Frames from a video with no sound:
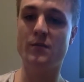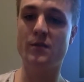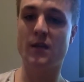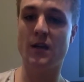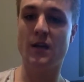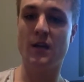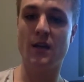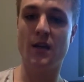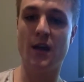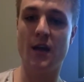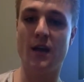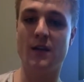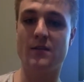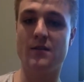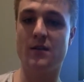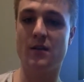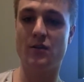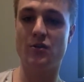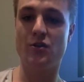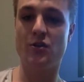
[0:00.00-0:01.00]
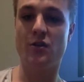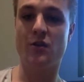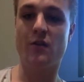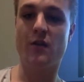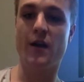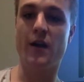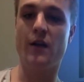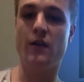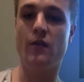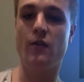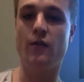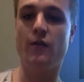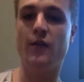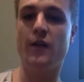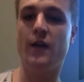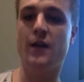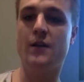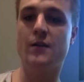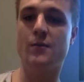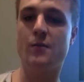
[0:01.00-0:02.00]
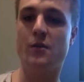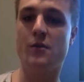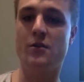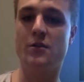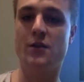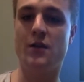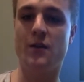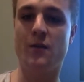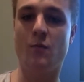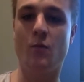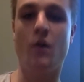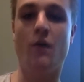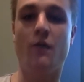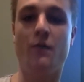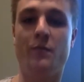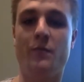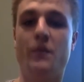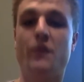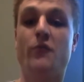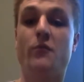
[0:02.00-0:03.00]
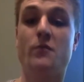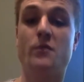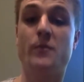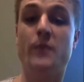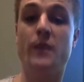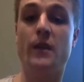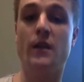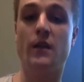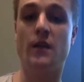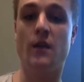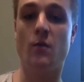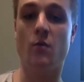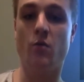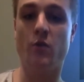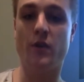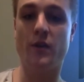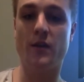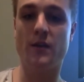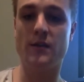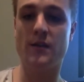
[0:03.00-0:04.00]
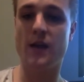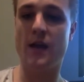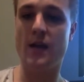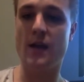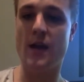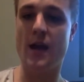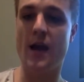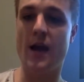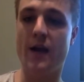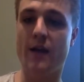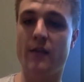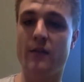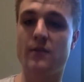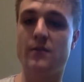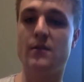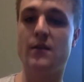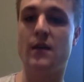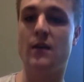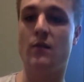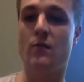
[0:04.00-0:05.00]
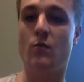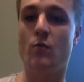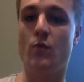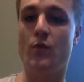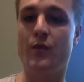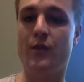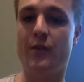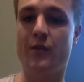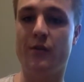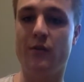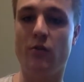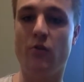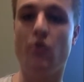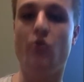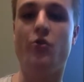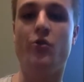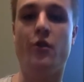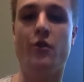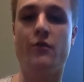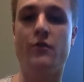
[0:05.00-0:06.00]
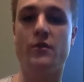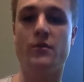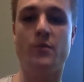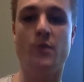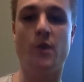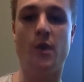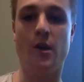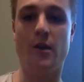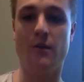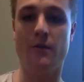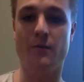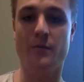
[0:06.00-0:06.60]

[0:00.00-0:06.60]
skin cancer due to greater UV exposure from spending their working day out in the sun with little or no respite.